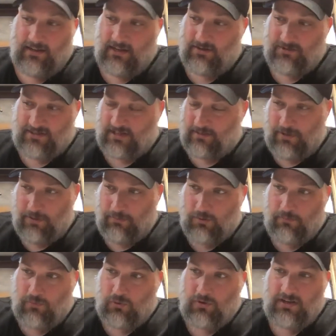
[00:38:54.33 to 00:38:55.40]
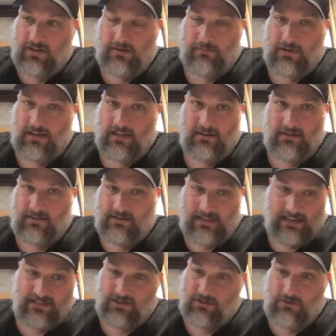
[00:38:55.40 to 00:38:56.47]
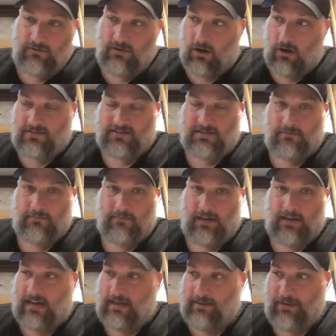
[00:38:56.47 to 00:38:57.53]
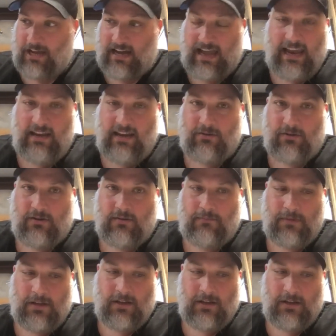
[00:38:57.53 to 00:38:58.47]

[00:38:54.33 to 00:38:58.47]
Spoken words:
Some people are born into money. That's awesome. I'm not hating on them.